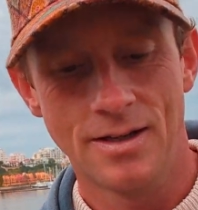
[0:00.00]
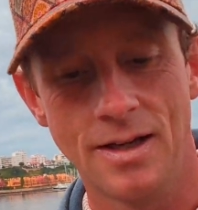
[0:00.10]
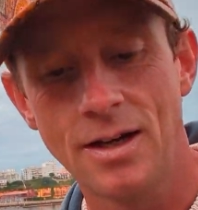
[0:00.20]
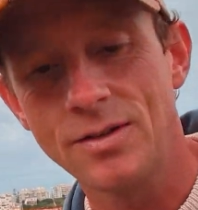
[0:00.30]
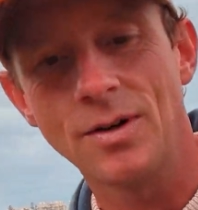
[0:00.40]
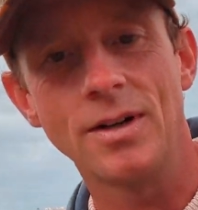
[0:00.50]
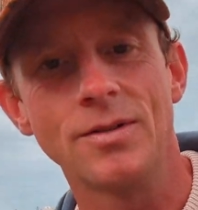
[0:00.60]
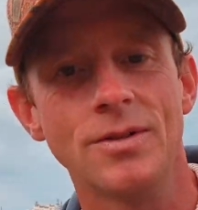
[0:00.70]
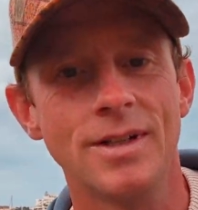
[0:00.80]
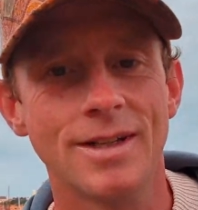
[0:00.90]
yeah, so I
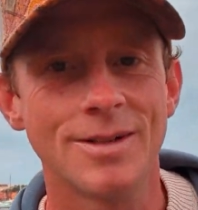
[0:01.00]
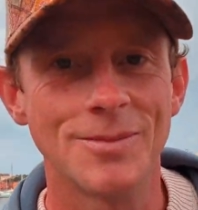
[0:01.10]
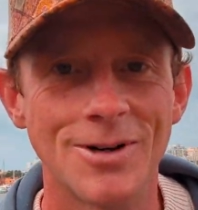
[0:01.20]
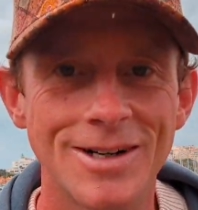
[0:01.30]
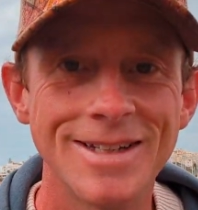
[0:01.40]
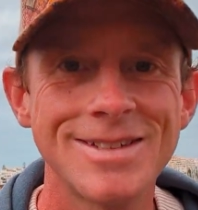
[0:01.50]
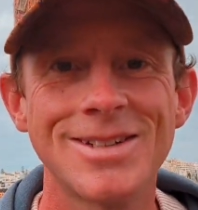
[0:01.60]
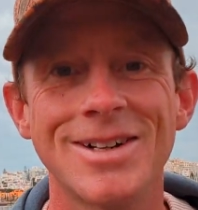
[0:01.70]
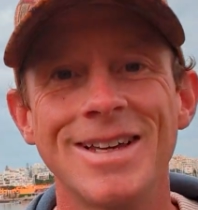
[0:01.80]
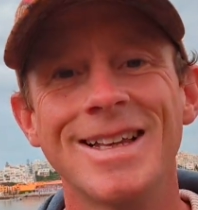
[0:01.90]
don't eat in the morning.
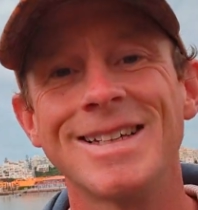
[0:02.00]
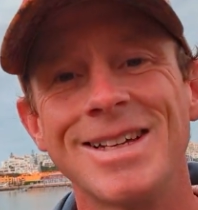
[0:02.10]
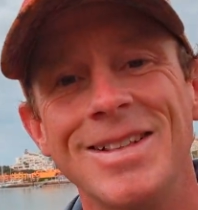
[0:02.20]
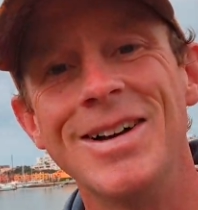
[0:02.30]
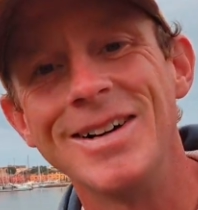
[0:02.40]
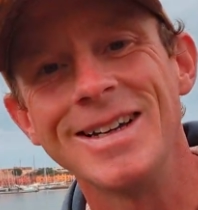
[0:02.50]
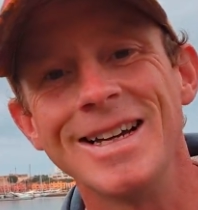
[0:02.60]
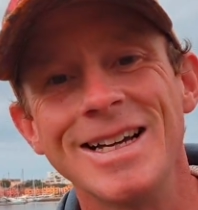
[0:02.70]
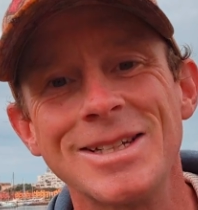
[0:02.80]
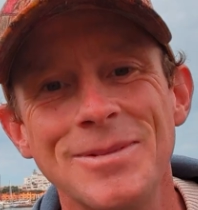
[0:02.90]
Sorry, that's a long
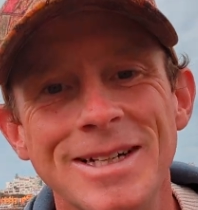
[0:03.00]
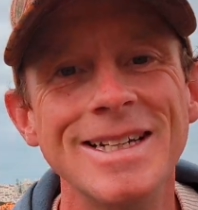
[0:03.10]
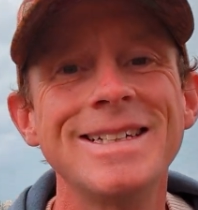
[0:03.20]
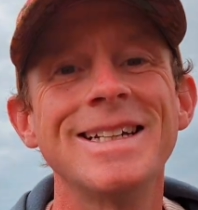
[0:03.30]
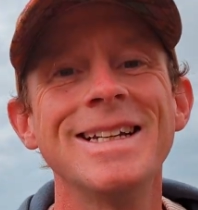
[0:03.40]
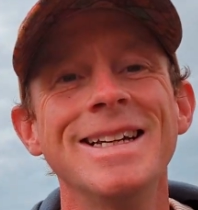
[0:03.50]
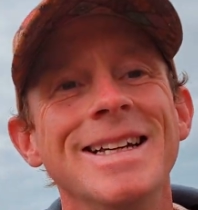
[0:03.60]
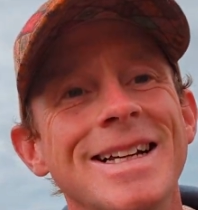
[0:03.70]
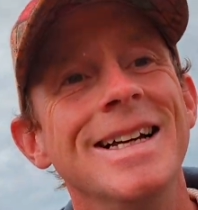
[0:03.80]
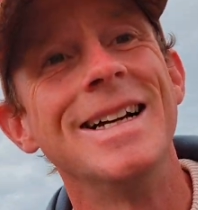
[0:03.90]
explanation.
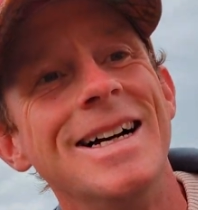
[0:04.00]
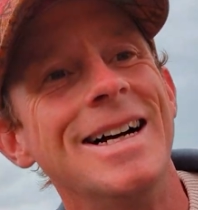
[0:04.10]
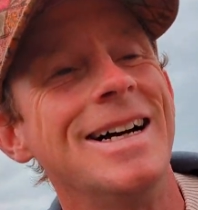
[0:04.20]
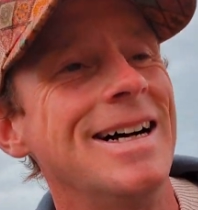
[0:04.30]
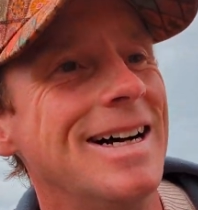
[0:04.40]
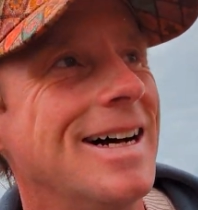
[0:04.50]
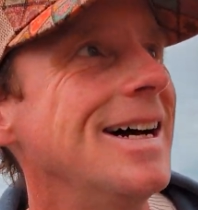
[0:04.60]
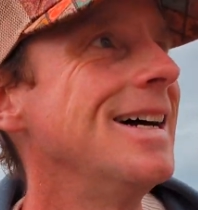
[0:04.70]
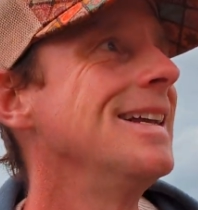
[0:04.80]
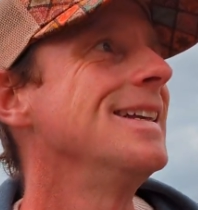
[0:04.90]

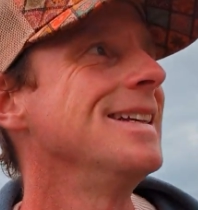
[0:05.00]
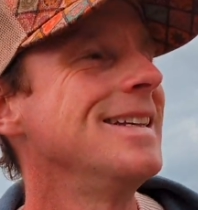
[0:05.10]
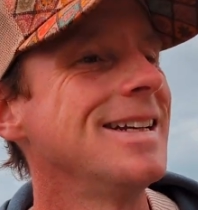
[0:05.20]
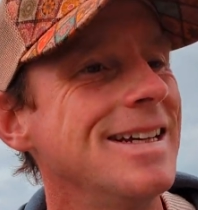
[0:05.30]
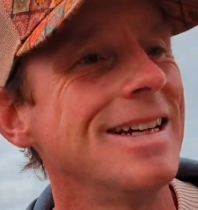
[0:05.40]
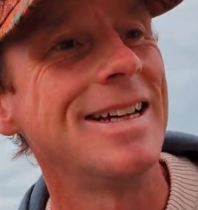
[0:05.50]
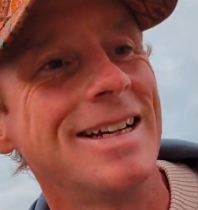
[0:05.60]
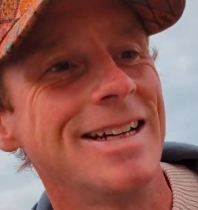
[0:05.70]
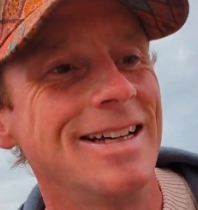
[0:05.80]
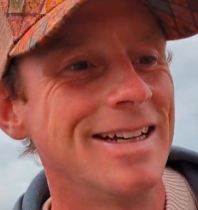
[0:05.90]
And
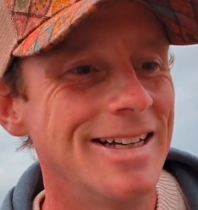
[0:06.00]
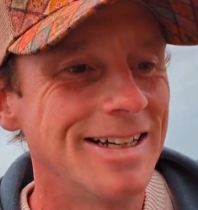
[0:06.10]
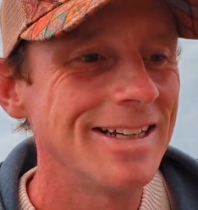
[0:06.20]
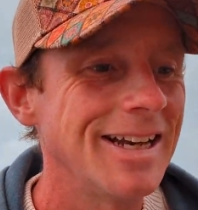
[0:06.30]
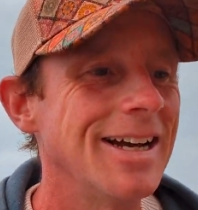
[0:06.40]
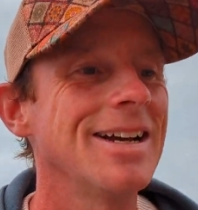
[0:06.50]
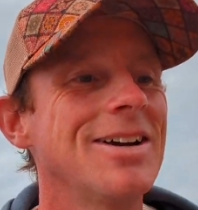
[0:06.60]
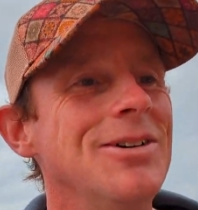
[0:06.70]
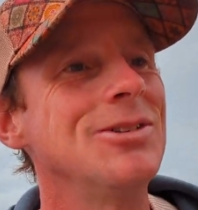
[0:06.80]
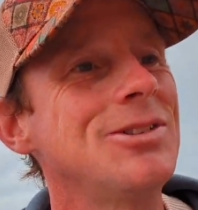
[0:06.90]
yeah,
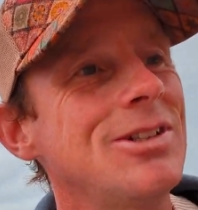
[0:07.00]
cold